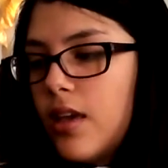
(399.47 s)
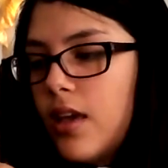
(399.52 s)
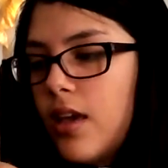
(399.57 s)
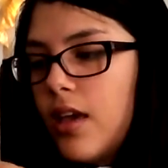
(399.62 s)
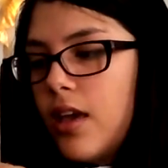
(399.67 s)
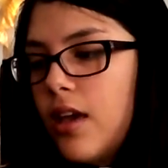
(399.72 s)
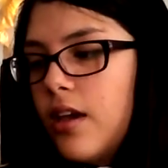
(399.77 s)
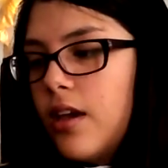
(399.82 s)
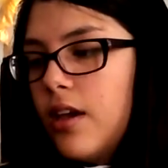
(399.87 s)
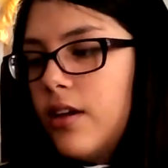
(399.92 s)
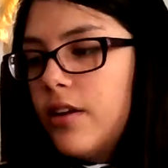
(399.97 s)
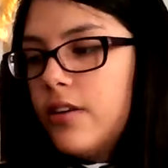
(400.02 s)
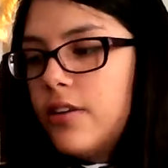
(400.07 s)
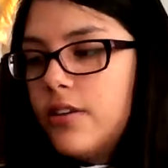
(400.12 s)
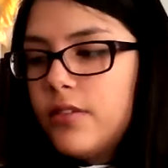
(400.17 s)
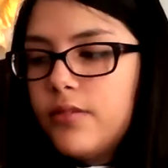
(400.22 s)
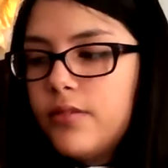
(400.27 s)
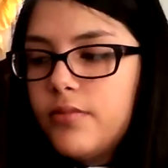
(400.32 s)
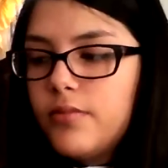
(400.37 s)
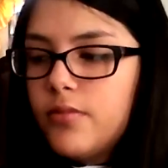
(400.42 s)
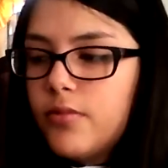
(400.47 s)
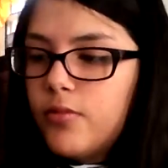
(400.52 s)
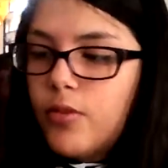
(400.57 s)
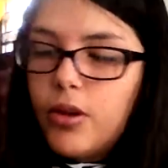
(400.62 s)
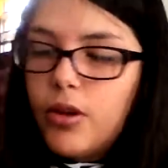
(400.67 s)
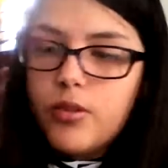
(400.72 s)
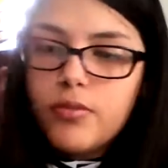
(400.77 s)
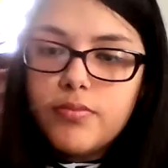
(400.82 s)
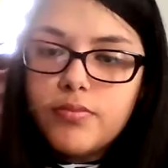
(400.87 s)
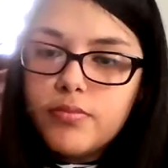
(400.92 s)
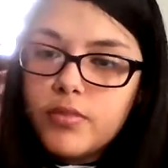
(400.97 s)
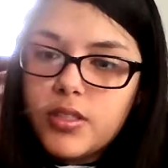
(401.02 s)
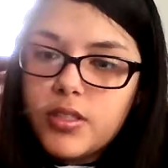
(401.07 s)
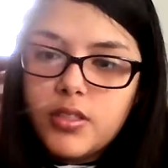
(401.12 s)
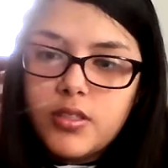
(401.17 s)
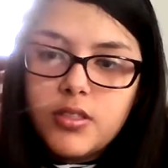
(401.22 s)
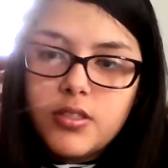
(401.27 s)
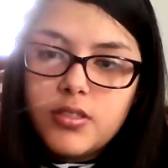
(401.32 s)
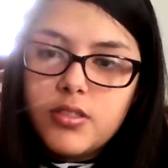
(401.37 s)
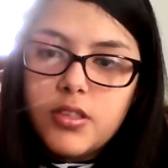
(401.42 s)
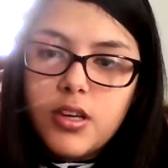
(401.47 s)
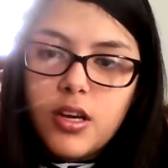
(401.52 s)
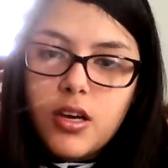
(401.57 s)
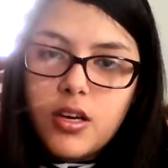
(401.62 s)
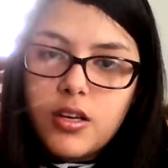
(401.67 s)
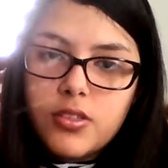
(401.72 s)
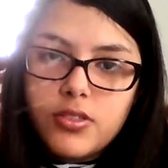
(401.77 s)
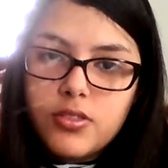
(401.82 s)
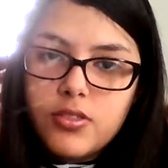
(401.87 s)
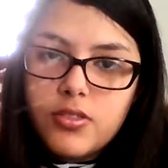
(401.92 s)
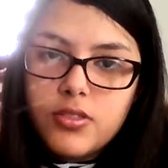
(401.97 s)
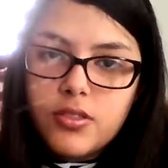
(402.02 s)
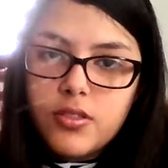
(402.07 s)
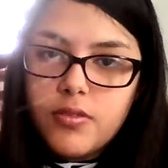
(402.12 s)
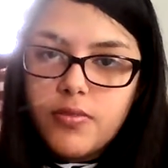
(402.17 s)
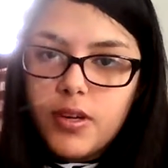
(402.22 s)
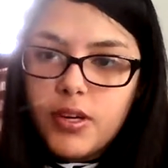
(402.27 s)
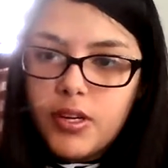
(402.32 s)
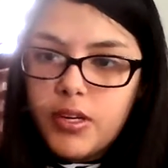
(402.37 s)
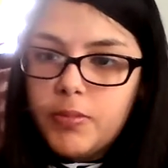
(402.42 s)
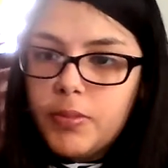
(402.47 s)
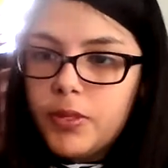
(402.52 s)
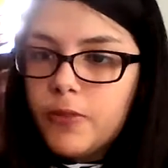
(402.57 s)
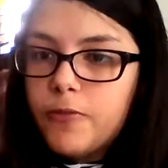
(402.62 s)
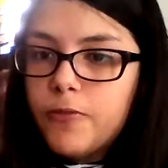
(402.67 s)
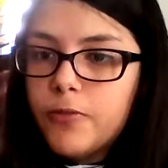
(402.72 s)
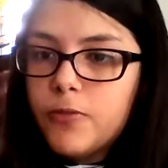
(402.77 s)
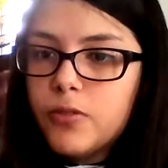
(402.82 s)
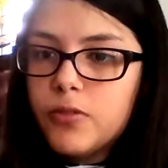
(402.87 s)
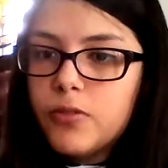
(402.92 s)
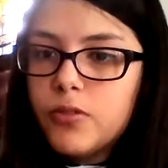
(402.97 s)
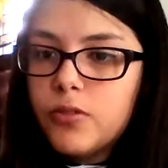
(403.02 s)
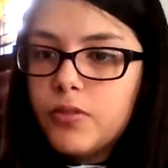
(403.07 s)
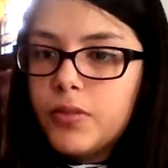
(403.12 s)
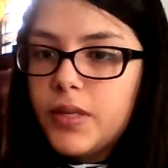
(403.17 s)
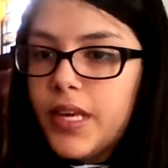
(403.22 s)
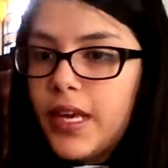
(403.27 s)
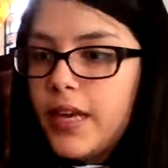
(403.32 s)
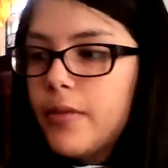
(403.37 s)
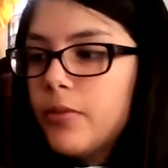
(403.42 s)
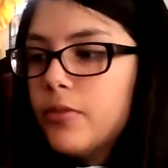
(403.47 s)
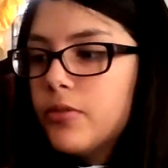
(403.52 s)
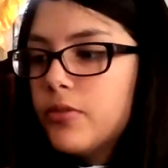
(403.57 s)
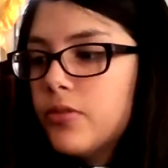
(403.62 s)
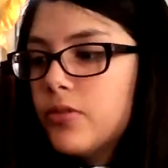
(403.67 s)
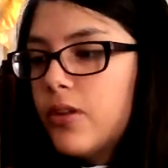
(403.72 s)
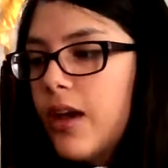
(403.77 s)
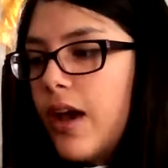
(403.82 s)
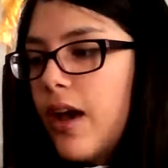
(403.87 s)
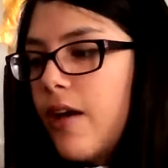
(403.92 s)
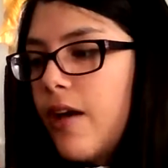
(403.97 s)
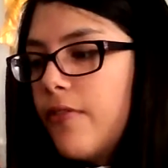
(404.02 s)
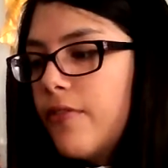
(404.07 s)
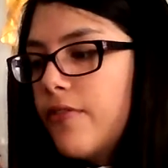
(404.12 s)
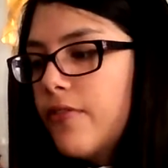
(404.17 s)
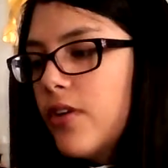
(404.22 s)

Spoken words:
And well, it's just very beautiful to be able to have